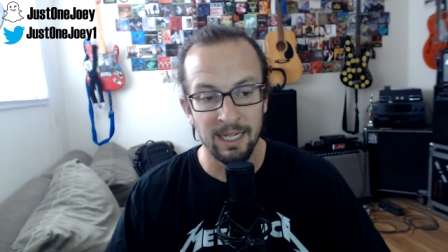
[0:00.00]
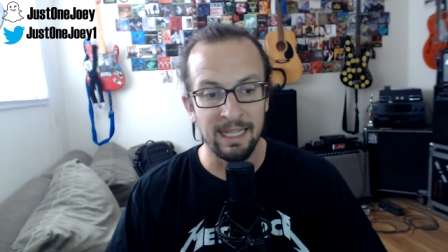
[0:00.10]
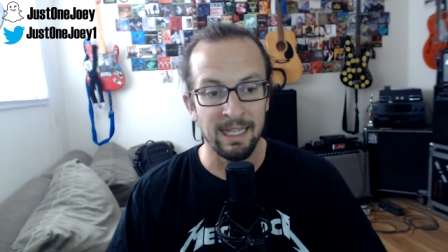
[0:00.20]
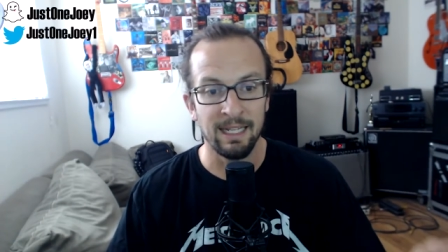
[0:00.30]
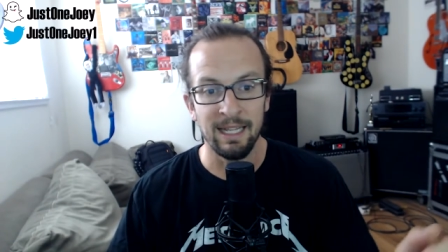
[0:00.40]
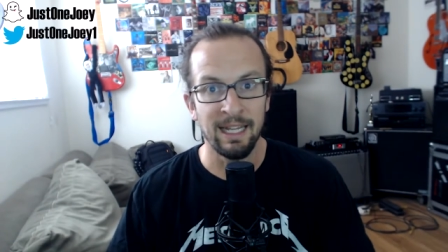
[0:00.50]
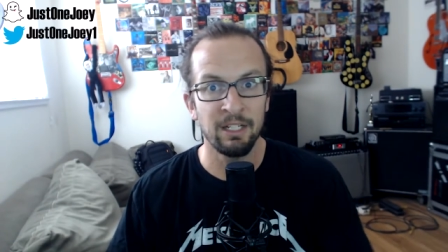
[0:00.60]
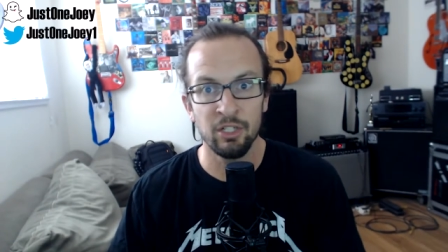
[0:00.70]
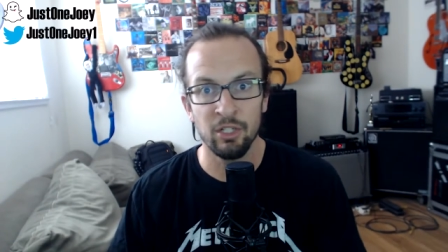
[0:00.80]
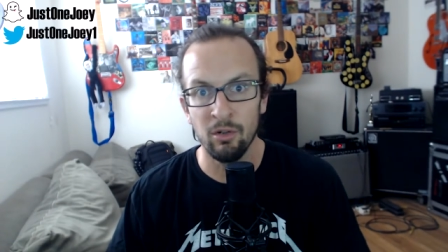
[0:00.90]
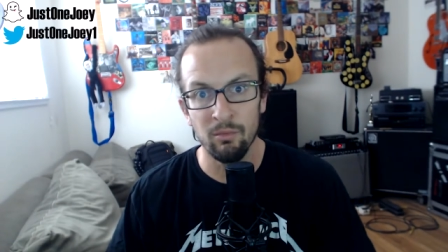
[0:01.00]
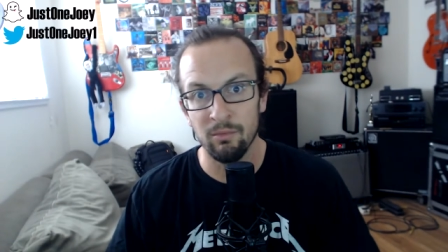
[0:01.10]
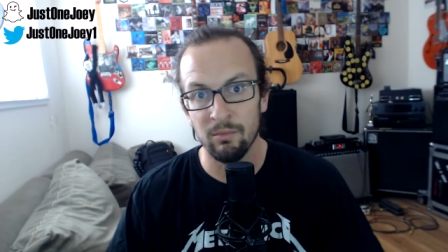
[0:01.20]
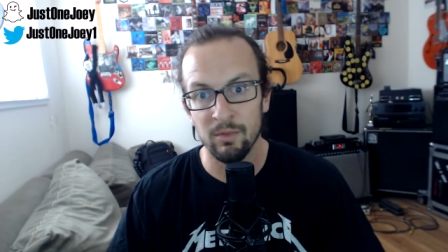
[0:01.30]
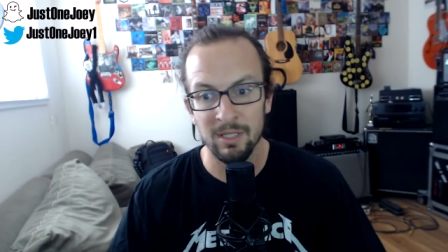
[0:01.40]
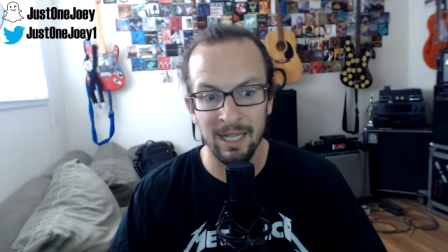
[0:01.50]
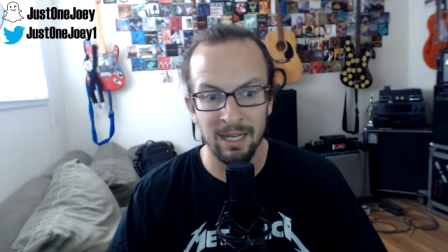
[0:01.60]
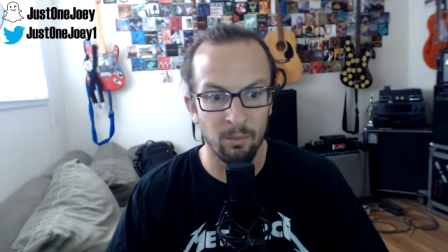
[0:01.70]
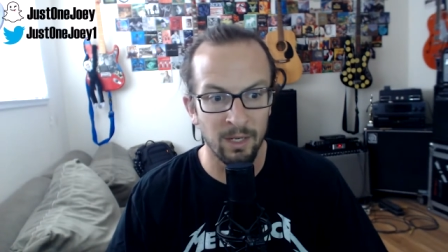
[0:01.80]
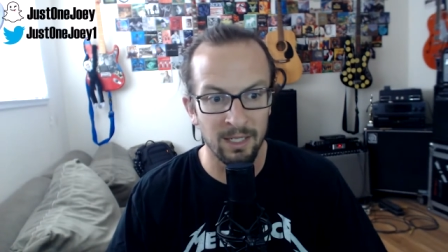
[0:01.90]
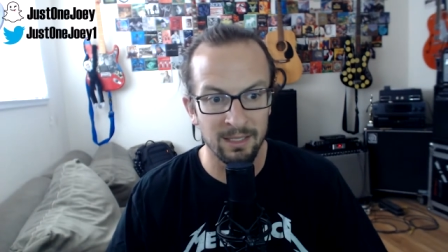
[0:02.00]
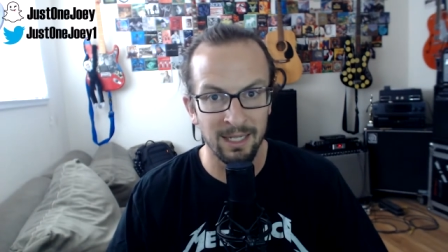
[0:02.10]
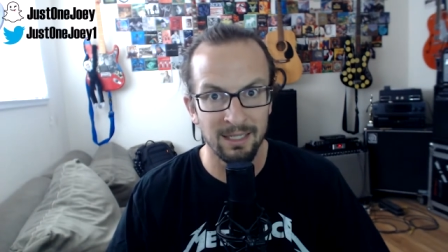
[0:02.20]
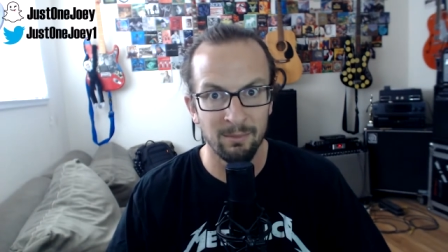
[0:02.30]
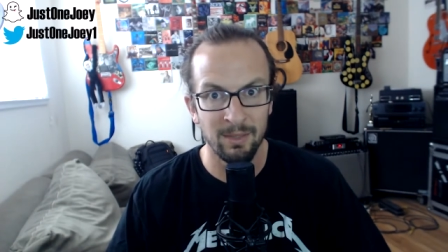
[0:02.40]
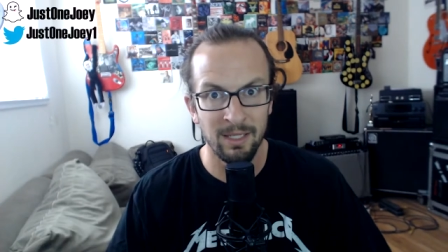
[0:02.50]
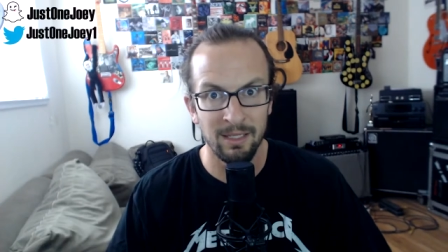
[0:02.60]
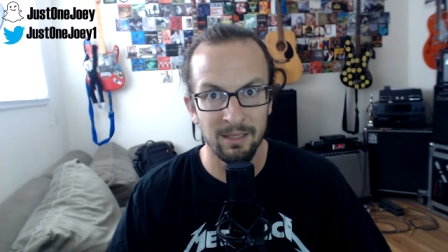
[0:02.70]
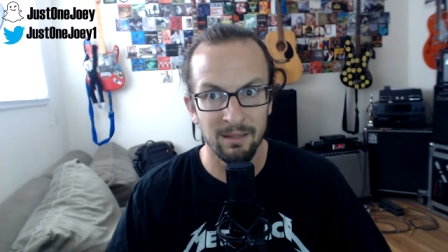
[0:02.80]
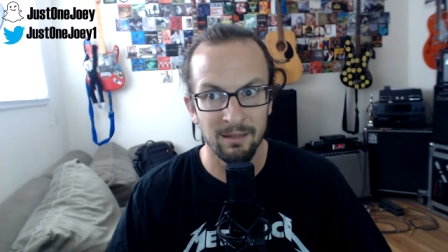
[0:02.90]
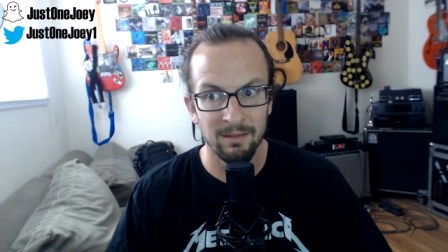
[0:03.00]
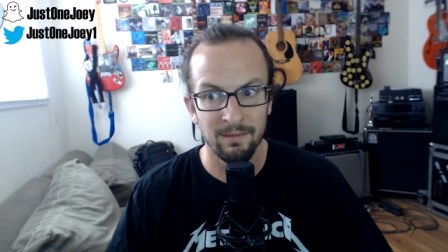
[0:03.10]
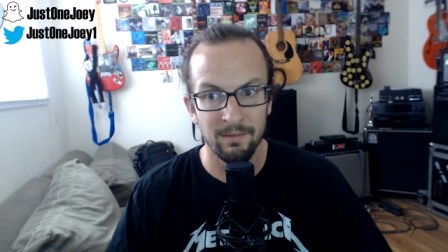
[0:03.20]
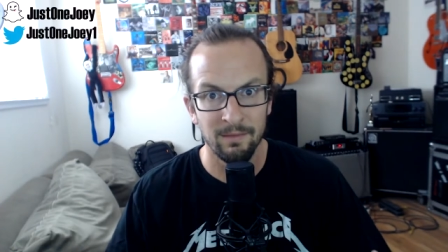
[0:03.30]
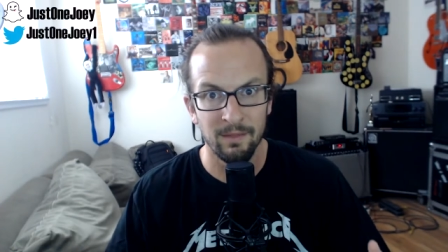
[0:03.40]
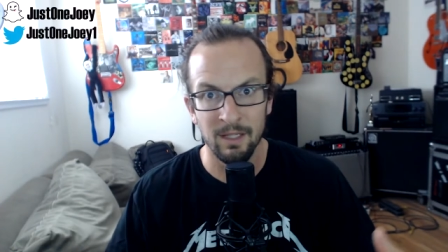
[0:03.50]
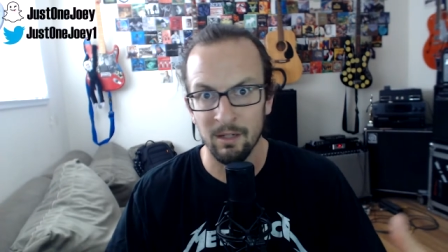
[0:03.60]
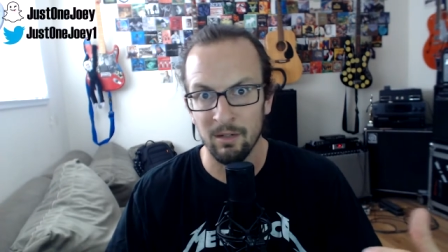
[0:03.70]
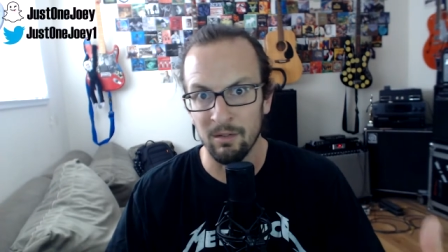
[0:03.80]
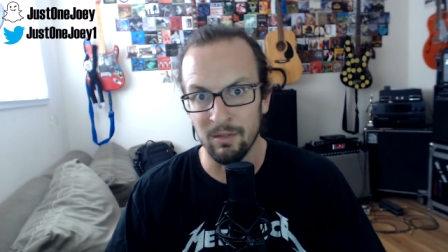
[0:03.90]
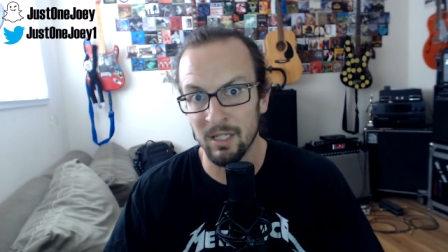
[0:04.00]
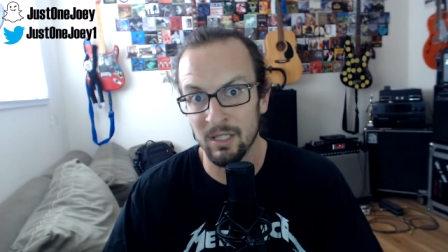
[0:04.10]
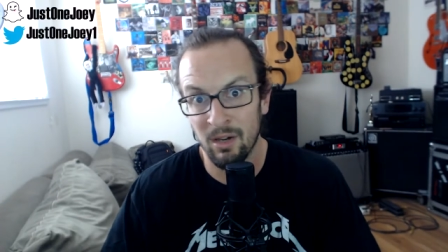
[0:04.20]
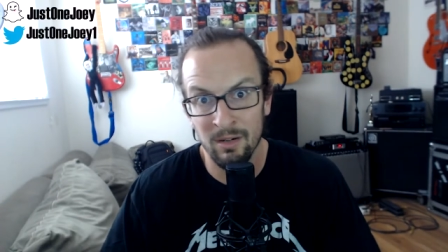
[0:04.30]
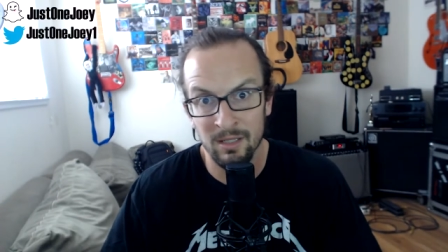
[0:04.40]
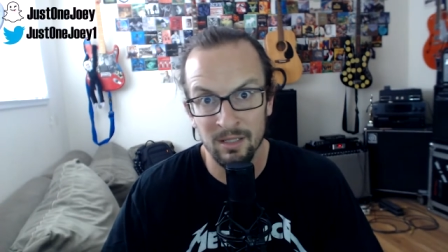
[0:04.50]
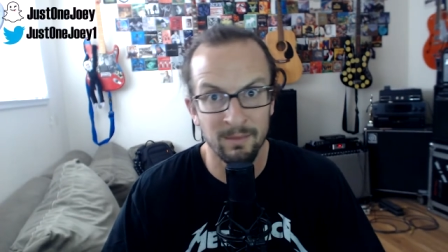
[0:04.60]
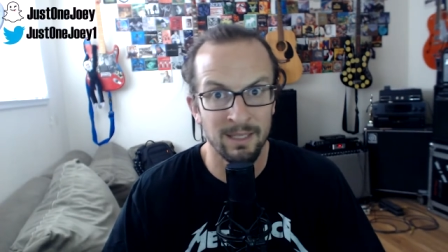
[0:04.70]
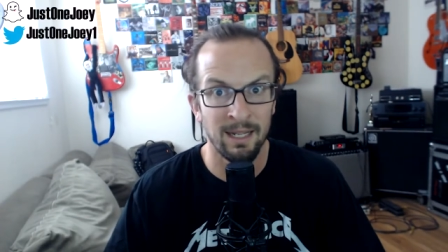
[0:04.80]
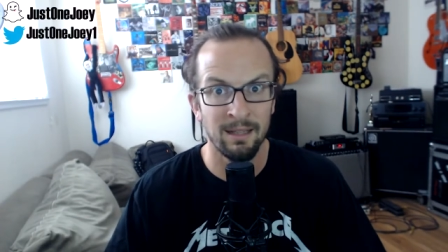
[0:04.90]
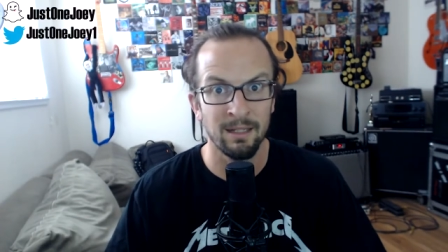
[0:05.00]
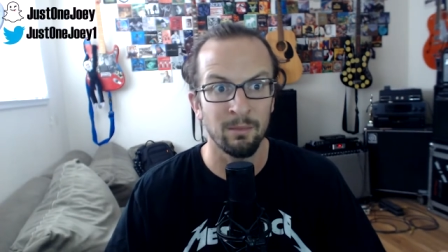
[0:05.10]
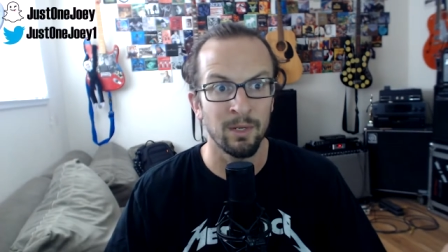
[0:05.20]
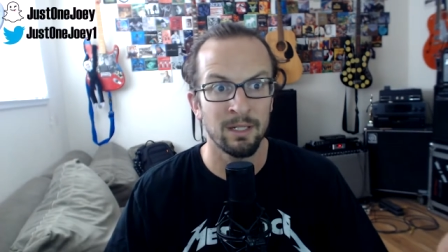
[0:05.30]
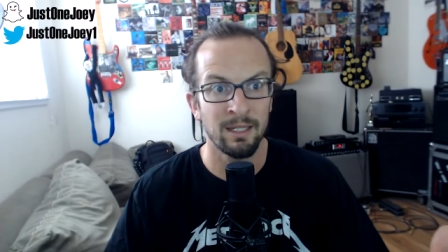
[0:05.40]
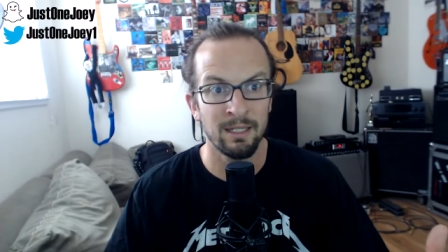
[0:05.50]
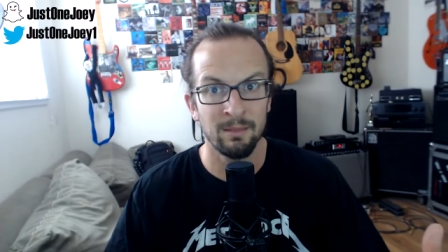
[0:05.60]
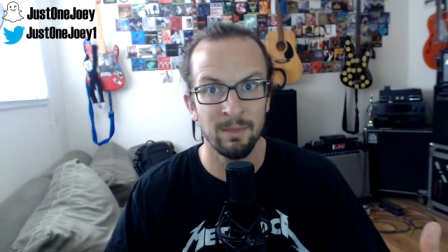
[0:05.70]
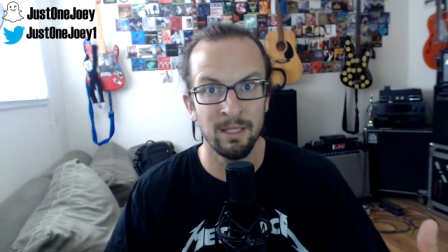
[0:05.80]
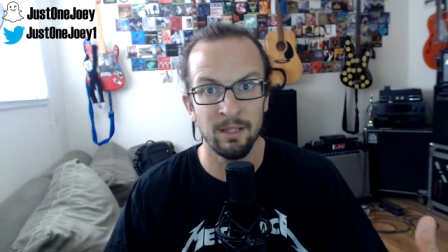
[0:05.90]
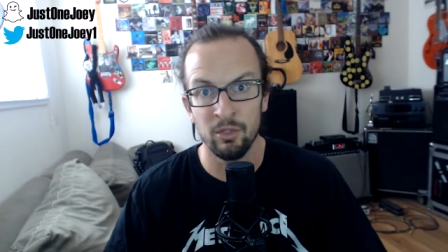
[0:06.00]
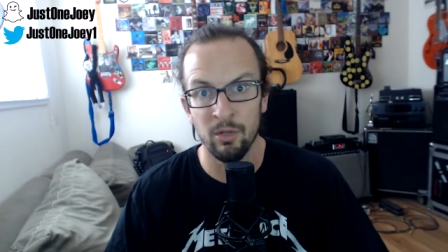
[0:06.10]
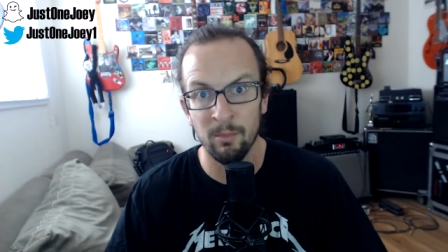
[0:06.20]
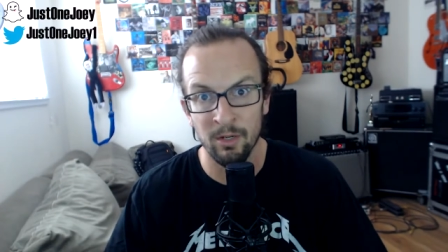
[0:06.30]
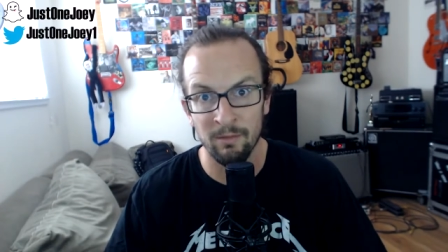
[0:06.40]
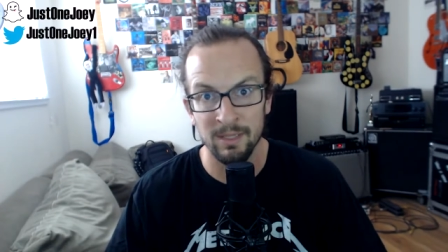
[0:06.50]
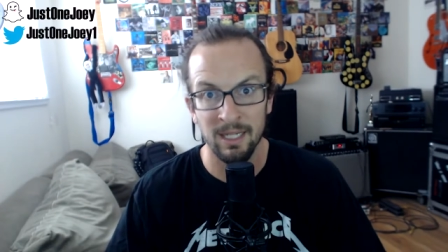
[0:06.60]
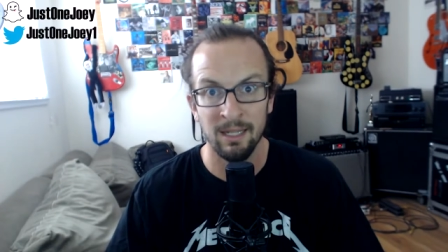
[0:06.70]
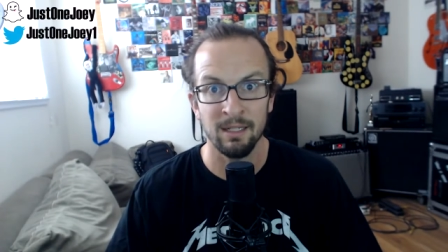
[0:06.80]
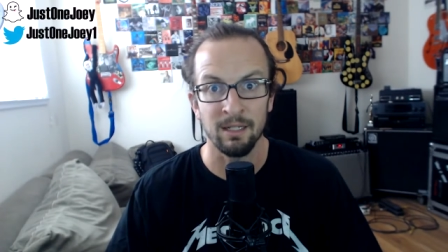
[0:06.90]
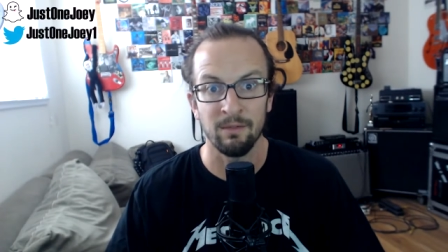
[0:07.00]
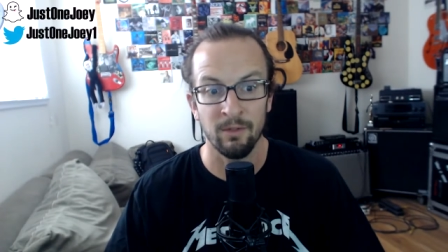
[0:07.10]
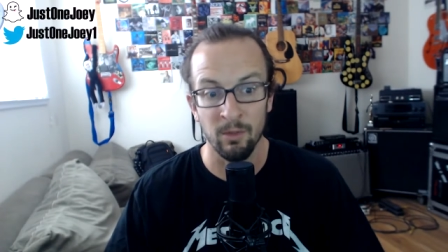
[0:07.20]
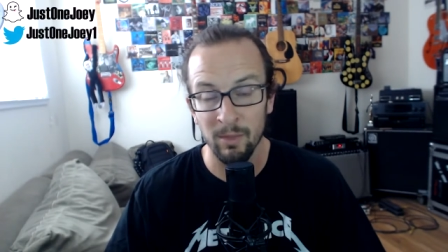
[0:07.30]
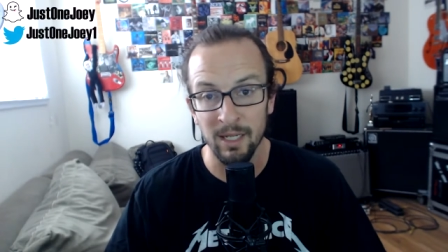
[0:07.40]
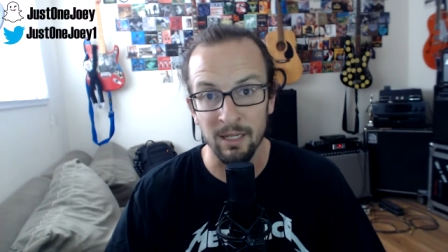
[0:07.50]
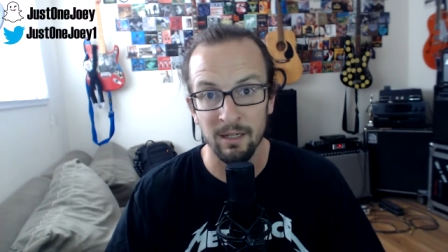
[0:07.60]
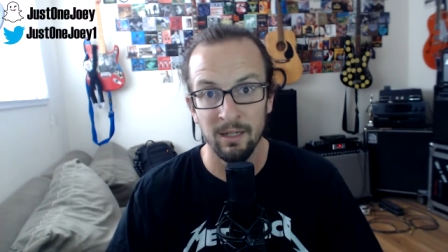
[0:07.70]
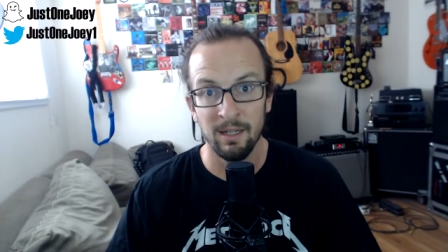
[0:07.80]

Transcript: And then they get to show just kind of what it's like to be the guitarist of Metallica, what it's like to be the drummer of Metallica for a week.